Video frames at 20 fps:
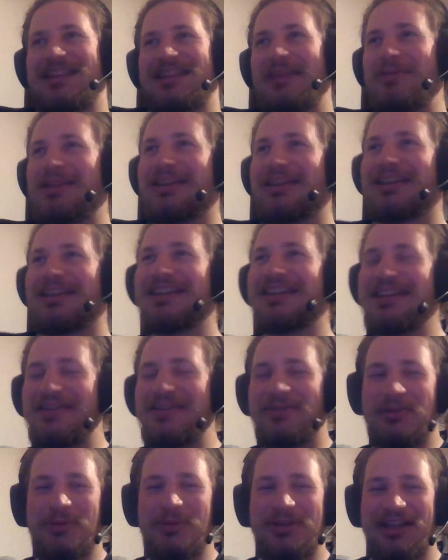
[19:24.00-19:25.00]
I mean,
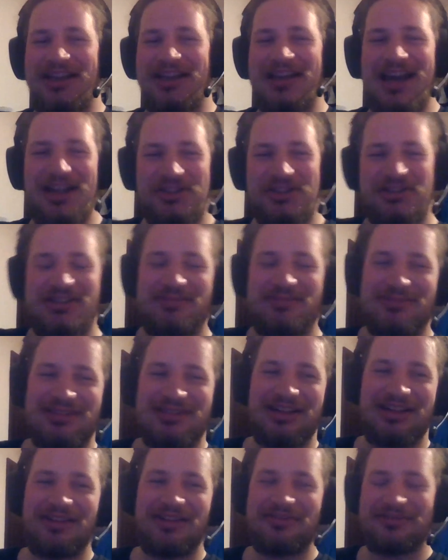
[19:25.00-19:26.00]
if you want to catch some
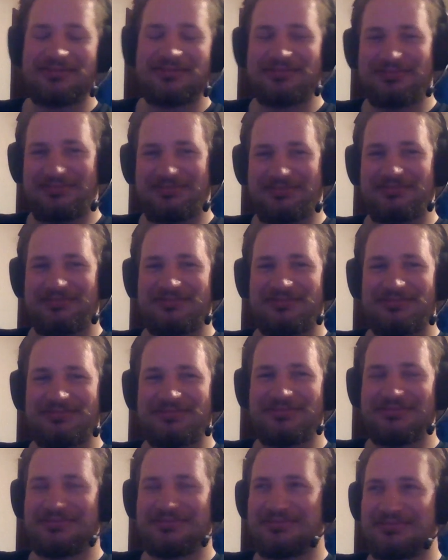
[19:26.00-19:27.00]
stuff,
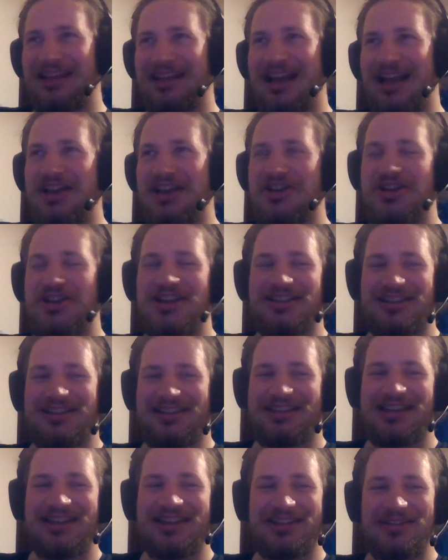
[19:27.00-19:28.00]
kind of shit
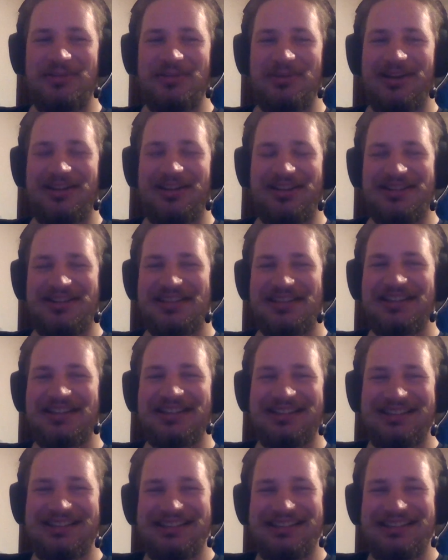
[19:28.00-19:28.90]
at that, to be honest.